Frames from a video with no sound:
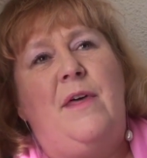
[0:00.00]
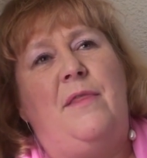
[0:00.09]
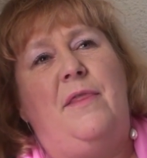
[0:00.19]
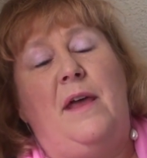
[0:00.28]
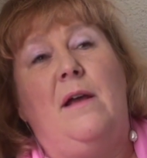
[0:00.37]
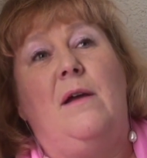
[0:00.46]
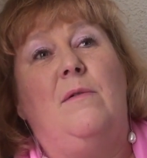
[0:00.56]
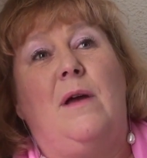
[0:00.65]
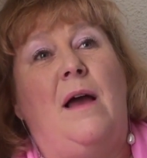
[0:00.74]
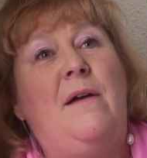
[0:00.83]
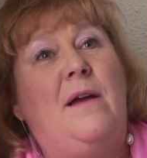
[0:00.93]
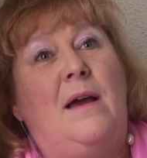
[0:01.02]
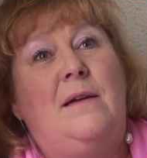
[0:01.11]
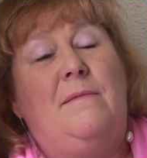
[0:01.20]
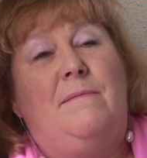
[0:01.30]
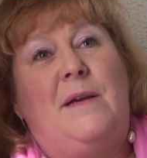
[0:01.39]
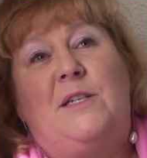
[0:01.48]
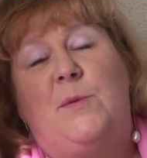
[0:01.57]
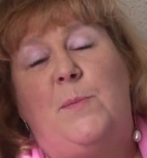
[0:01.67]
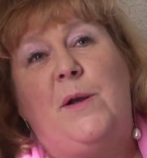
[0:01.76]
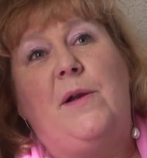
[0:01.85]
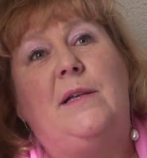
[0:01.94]
that I
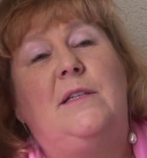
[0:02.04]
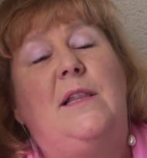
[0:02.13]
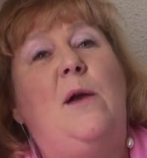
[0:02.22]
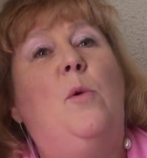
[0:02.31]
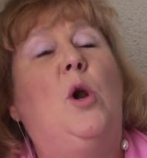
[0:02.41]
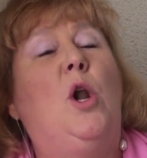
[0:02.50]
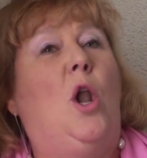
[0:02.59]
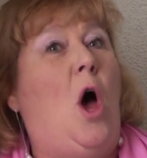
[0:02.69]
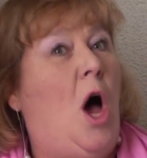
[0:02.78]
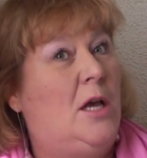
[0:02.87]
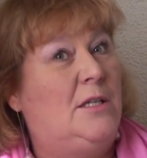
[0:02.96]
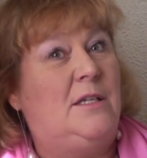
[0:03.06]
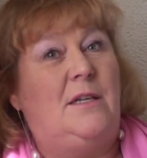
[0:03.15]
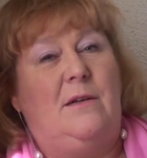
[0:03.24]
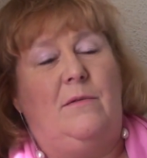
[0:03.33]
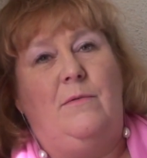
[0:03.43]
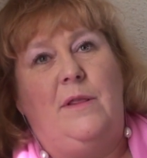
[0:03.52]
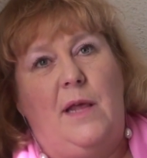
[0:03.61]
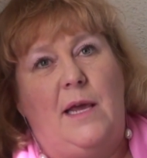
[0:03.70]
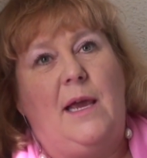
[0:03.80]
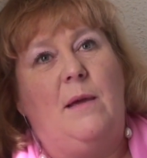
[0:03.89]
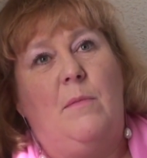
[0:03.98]
experienced they were lost when
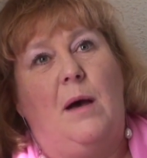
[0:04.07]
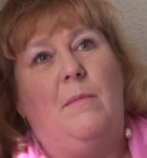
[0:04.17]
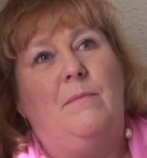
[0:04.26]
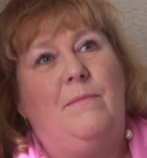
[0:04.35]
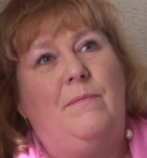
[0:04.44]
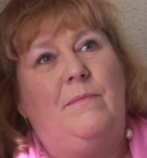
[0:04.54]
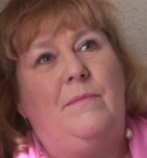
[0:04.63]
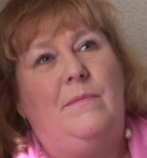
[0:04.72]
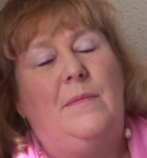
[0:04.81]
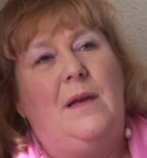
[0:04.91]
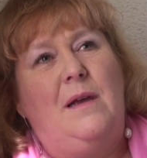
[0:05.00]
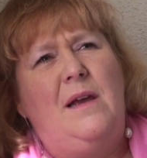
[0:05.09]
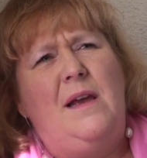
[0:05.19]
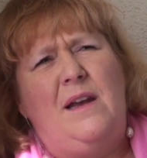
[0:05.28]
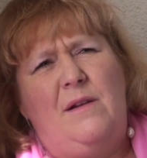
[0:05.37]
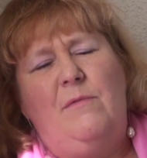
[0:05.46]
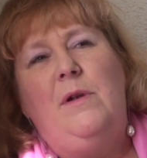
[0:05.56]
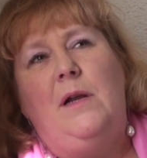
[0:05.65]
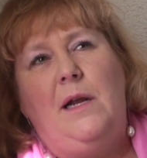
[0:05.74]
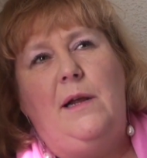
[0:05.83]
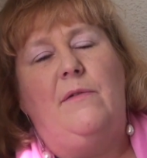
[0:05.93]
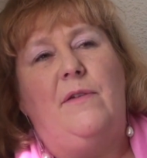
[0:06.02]
they came up. And it
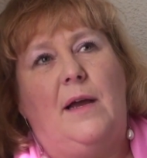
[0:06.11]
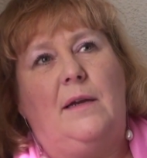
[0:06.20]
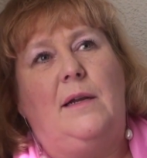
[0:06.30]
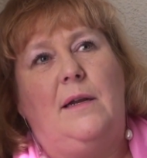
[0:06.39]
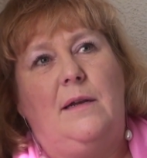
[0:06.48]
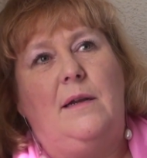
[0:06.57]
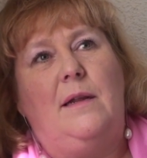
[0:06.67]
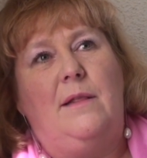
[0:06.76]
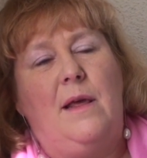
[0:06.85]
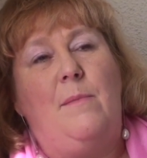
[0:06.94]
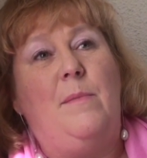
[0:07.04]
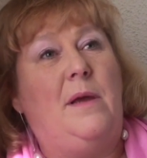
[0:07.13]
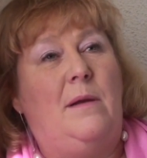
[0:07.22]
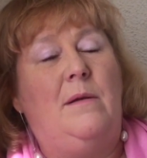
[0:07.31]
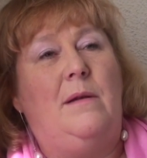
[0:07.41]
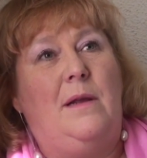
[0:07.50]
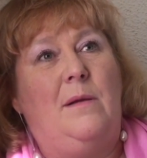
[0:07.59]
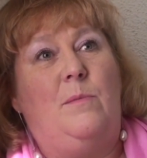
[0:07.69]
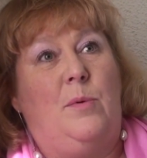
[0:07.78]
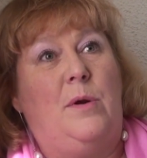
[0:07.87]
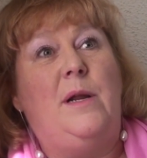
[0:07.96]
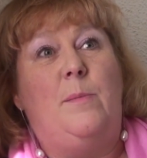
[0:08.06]
really affected them in
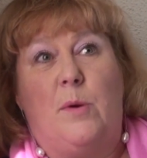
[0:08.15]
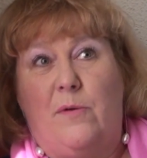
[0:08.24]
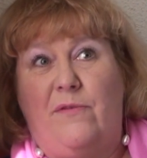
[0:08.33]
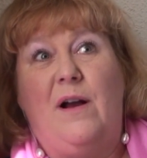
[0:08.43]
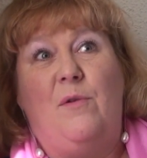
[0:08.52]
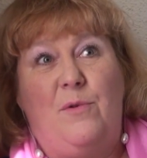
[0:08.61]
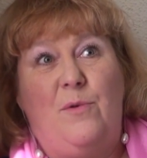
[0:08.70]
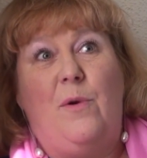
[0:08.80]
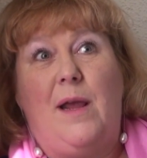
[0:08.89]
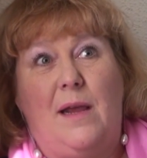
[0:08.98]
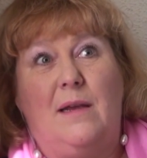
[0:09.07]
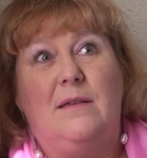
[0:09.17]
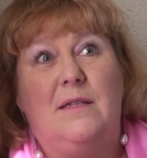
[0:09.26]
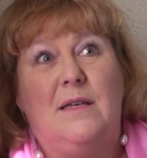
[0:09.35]
pretty profound ways,